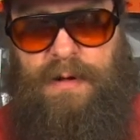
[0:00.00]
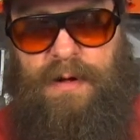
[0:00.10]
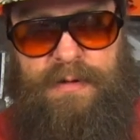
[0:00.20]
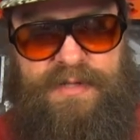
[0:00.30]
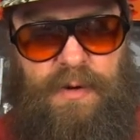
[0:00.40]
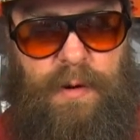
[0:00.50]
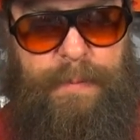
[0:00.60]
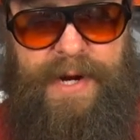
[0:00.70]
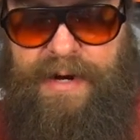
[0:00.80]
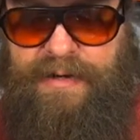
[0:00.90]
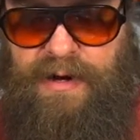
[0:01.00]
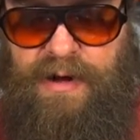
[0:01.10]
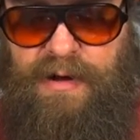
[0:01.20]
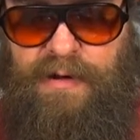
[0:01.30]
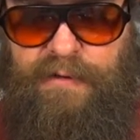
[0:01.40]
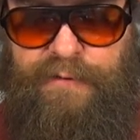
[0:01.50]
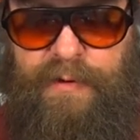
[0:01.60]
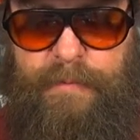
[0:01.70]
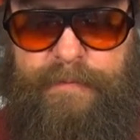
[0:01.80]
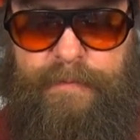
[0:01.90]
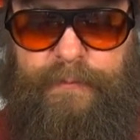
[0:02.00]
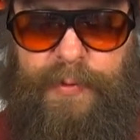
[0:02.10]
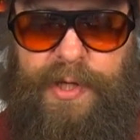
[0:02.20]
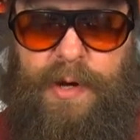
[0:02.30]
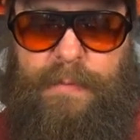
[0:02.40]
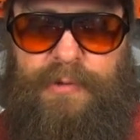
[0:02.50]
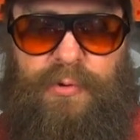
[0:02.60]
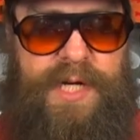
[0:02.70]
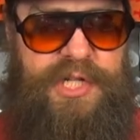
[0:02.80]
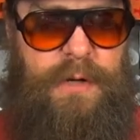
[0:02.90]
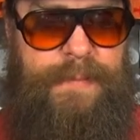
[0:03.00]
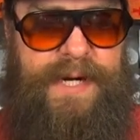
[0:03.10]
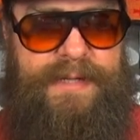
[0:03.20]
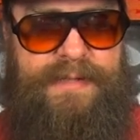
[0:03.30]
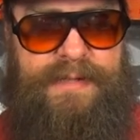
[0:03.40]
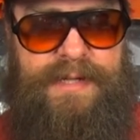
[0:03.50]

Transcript: Also a pack of Yum creature baits.